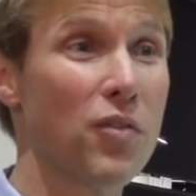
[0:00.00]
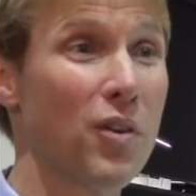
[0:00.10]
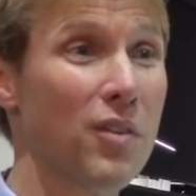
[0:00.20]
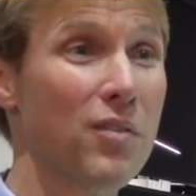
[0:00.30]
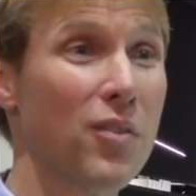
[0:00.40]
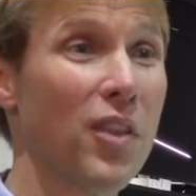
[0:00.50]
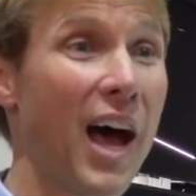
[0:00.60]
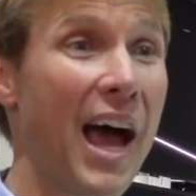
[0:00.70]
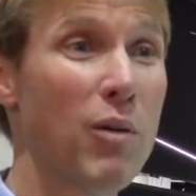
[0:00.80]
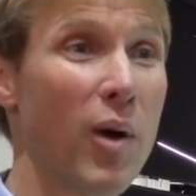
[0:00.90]
for the
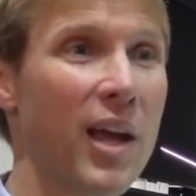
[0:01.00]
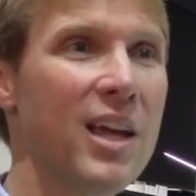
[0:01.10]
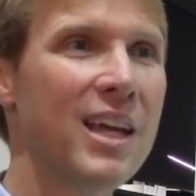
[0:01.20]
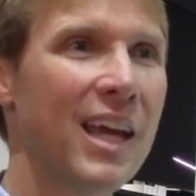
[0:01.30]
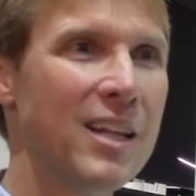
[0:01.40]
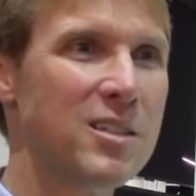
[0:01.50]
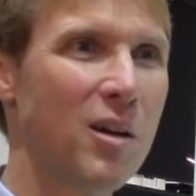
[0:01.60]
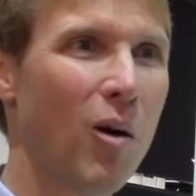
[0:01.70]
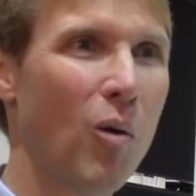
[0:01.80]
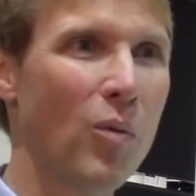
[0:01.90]
highway. And
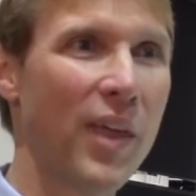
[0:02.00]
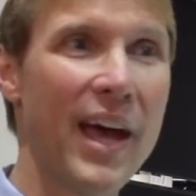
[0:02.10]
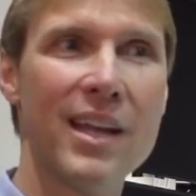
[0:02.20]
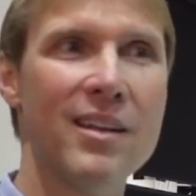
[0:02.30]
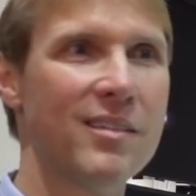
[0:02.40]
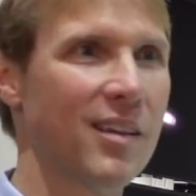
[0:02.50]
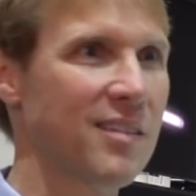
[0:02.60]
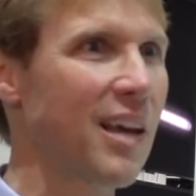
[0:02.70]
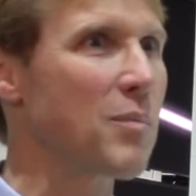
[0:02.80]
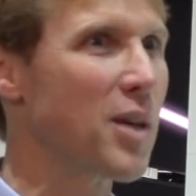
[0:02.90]
so that is a
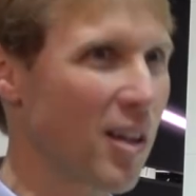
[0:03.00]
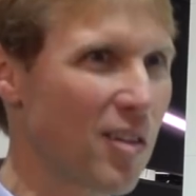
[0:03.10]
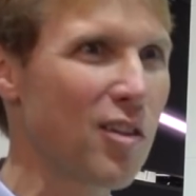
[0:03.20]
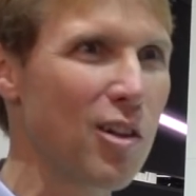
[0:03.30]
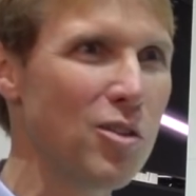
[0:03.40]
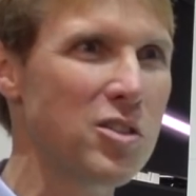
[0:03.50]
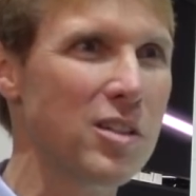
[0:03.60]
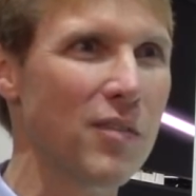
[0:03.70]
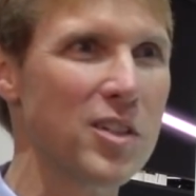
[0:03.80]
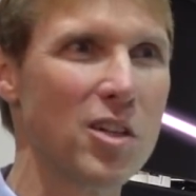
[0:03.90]
segment
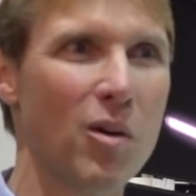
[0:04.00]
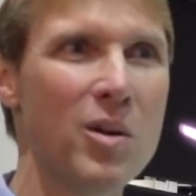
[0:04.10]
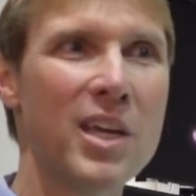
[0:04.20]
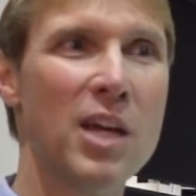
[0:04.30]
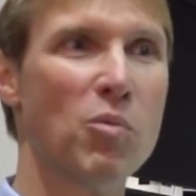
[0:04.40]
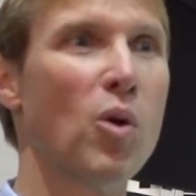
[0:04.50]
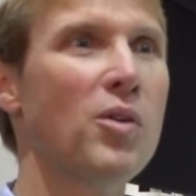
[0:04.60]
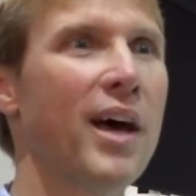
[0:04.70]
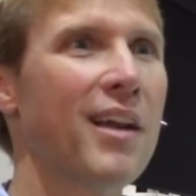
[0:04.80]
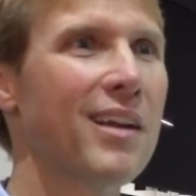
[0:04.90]
exclusive. And so it
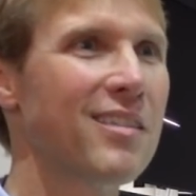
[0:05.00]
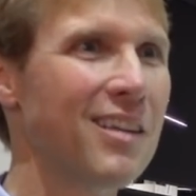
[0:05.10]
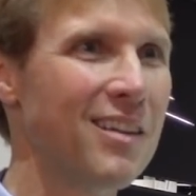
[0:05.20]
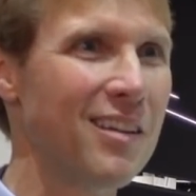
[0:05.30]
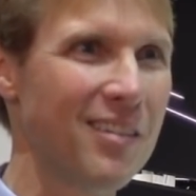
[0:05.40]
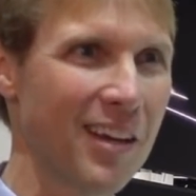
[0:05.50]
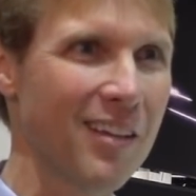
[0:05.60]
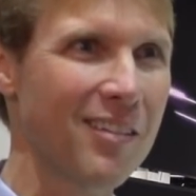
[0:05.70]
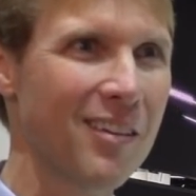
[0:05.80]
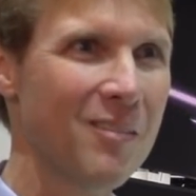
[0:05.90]
rolled out on the
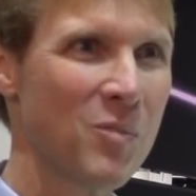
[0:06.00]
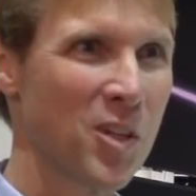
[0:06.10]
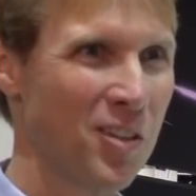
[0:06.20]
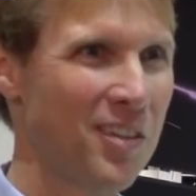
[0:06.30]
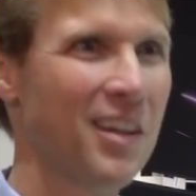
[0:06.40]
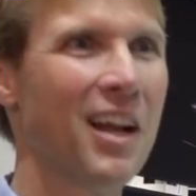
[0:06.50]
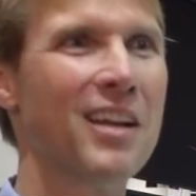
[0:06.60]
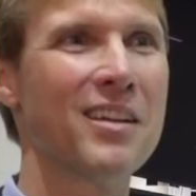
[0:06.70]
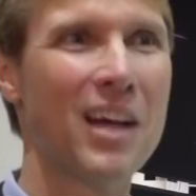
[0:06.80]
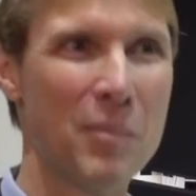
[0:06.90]
CT6, you see
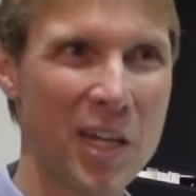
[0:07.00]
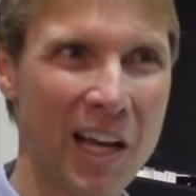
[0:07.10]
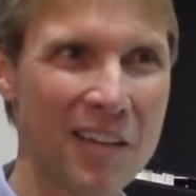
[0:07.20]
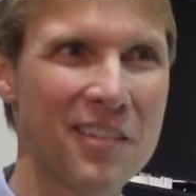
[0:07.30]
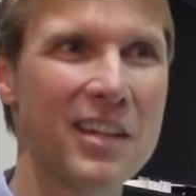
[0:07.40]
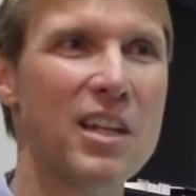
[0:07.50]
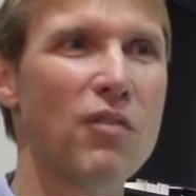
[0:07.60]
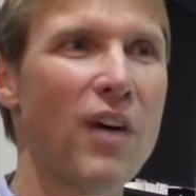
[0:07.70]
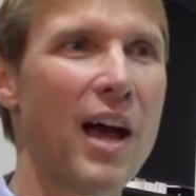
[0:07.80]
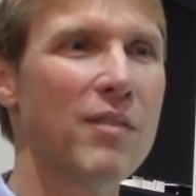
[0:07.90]
it coming on the
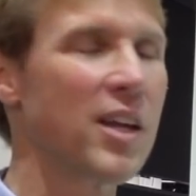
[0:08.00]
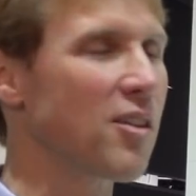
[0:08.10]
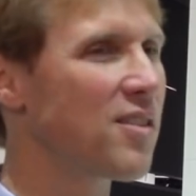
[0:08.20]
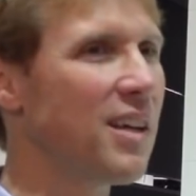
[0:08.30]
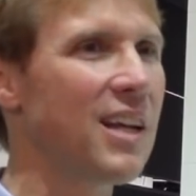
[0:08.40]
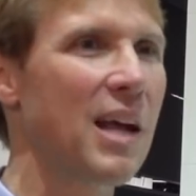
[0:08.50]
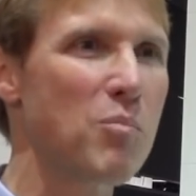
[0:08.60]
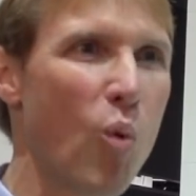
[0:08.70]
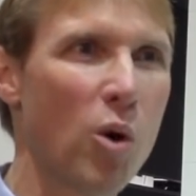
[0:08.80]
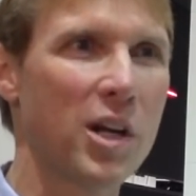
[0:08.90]
CT5, and you'll see it
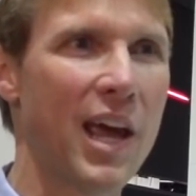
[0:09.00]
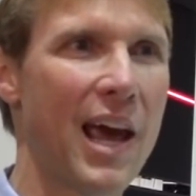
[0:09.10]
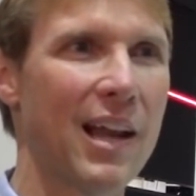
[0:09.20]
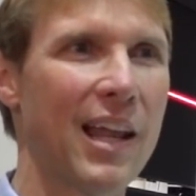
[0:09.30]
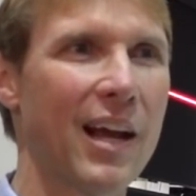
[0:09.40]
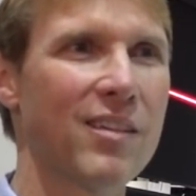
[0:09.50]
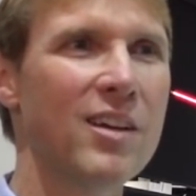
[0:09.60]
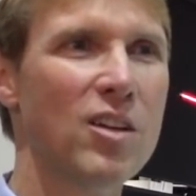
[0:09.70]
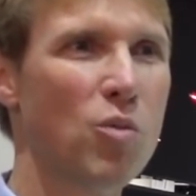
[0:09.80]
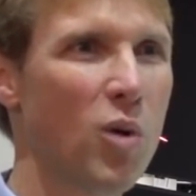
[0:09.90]
on more Cadillacs
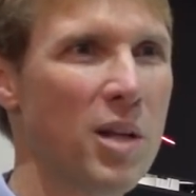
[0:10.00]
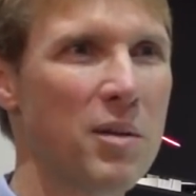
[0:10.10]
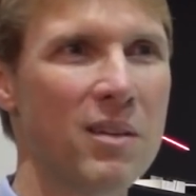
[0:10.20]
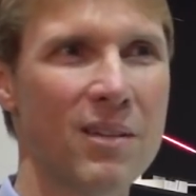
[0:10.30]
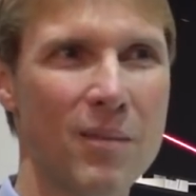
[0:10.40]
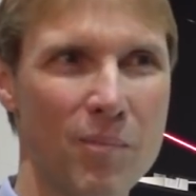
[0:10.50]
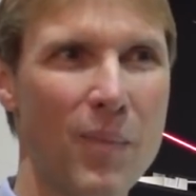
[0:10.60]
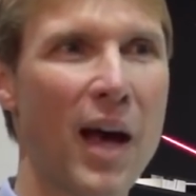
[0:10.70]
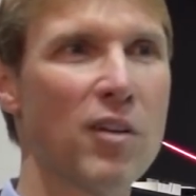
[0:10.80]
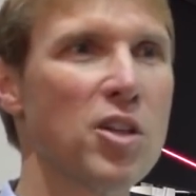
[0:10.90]
20
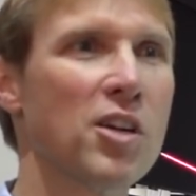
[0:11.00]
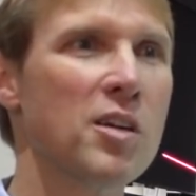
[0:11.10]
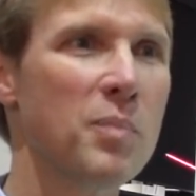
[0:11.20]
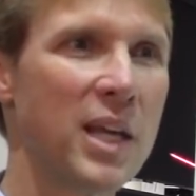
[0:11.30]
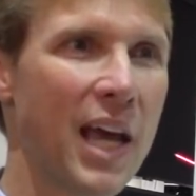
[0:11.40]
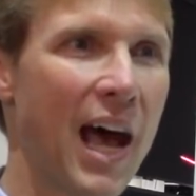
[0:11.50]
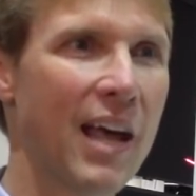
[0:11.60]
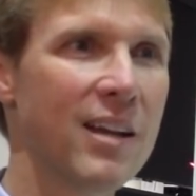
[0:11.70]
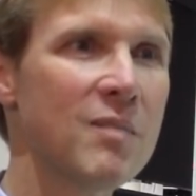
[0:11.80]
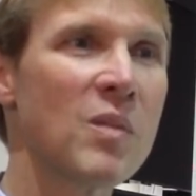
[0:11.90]
model year and
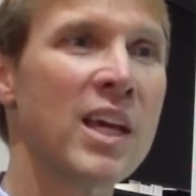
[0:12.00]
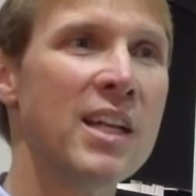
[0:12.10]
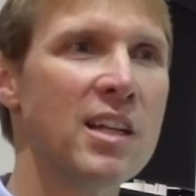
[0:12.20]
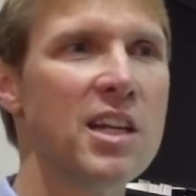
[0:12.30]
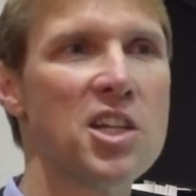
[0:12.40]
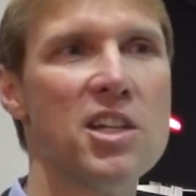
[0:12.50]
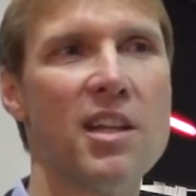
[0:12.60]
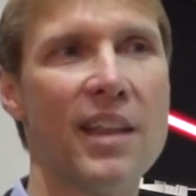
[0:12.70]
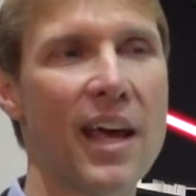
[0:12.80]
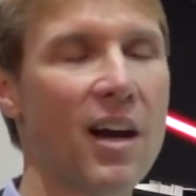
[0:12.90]
beyond. In addition
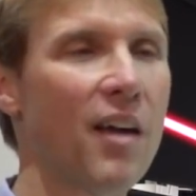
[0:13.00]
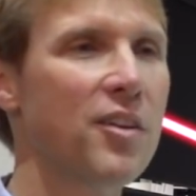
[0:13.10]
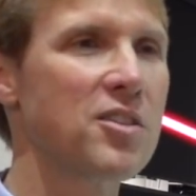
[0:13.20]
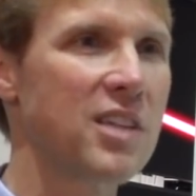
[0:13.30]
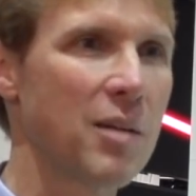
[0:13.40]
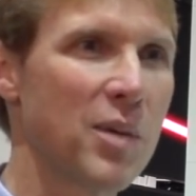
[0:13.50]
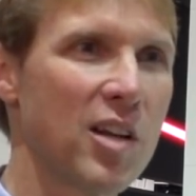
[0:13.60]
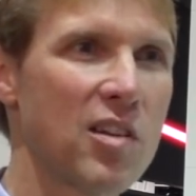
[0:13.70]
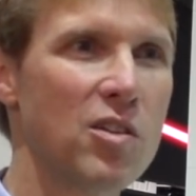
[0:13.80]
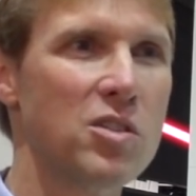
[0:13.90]
to that, other segment
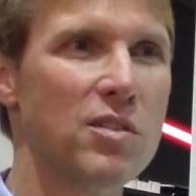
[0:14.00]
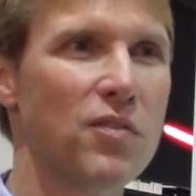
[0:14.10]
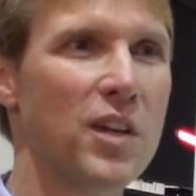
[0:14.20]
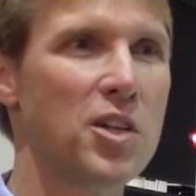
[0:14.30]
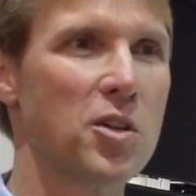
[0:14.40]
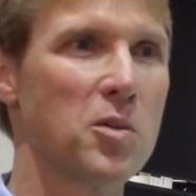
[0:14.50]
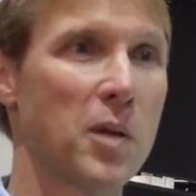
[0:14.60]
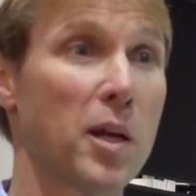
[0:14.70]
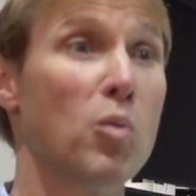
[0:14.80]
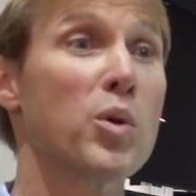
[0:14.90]
exclusive features
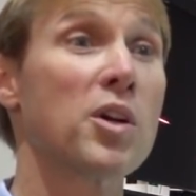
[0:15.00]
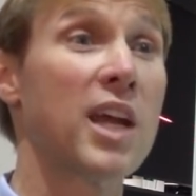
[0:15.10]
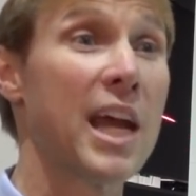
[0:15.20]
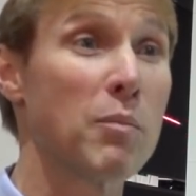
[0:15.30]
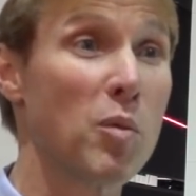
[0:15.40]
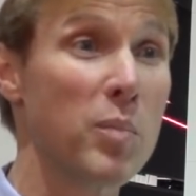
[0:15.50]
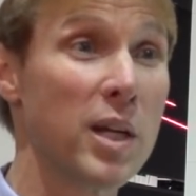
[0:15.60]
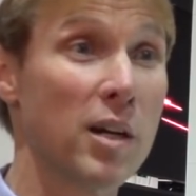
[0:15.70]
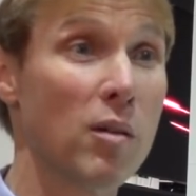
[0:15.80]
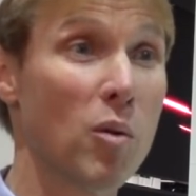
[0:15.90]
like a rear camera
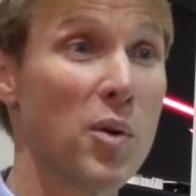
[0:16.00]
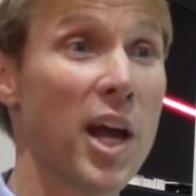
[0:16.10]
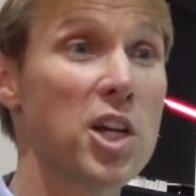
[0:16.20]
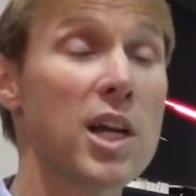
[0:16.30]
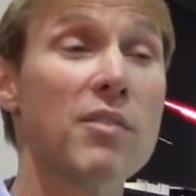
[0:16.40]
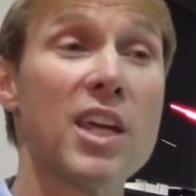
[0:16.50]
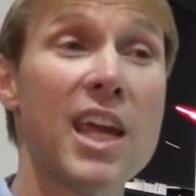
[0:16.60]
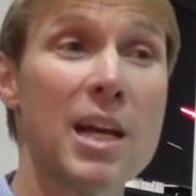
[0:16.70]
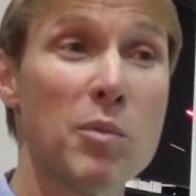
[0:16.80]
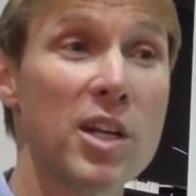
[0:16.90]
mirror, where we actually have a
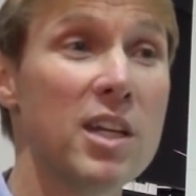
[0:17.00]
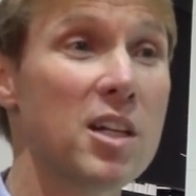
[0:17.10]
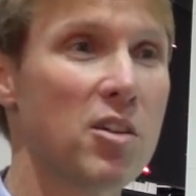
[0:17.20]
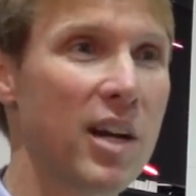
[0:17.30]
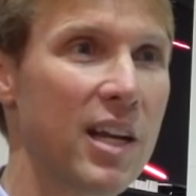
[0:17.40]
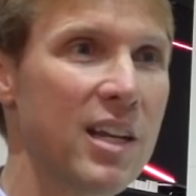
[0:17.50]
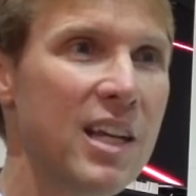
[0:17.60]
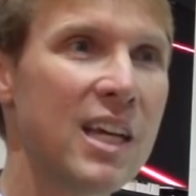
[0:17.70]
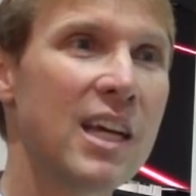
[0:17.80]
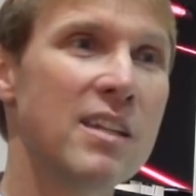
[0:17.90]
camera integrated
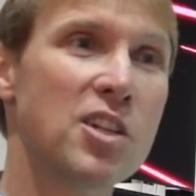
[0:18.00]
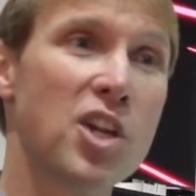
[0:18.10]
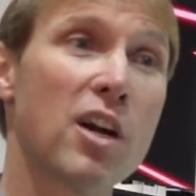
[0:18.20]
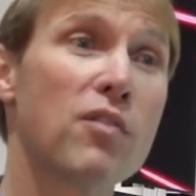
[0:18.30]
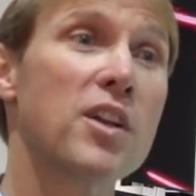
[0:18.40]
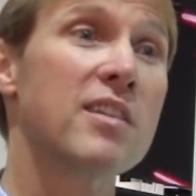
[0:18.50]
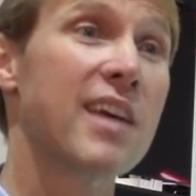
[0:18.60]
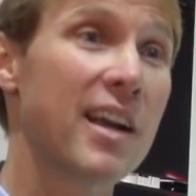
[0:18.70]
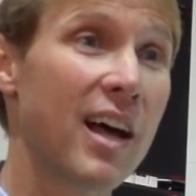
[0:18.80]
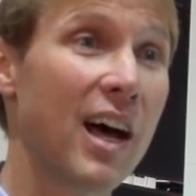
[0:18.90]
in the shark fin
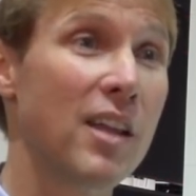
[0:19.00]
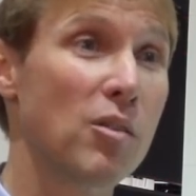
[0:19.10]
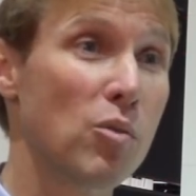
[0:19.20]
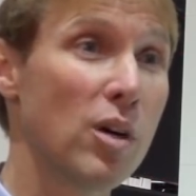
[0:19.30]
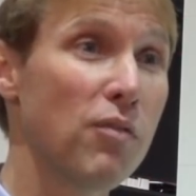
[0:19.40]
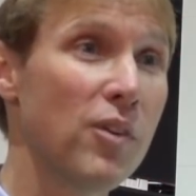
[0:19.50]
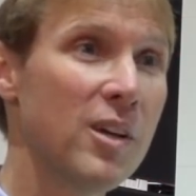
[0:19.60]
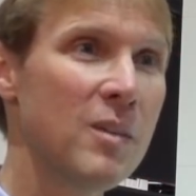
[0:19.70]
antenna on the roof.